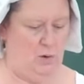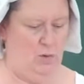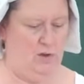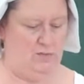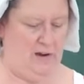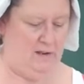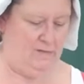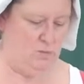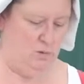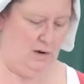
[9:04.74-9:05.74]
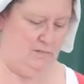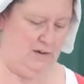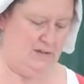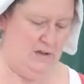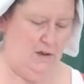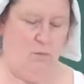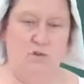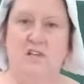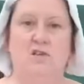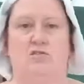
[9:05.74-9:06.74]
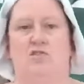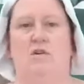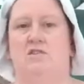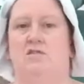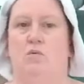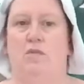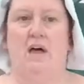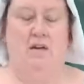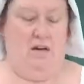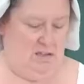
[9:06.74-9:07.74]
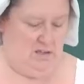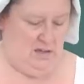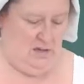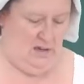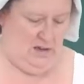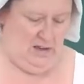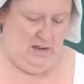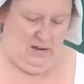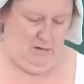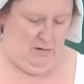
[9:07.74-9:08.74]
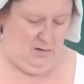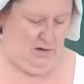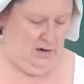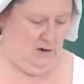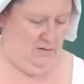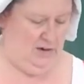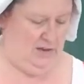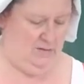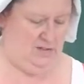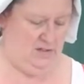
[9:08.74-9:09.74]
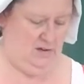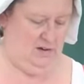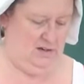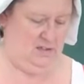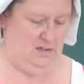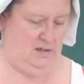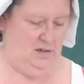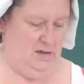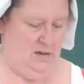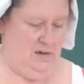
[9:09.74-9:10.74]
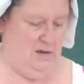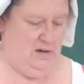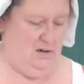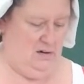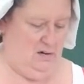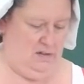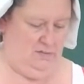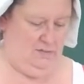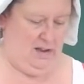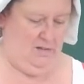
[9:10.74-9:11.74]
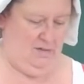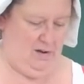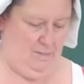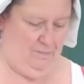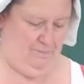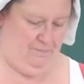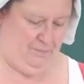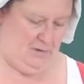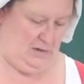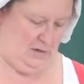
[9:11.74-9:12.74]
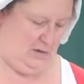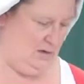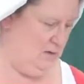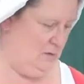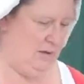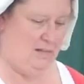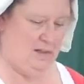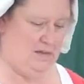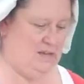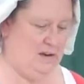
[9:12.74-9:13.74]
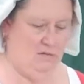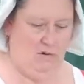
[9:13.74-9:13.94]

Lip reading: So all those flavours will sink through into all that nice eel and hopefully give us a nice flavour. Pat that down.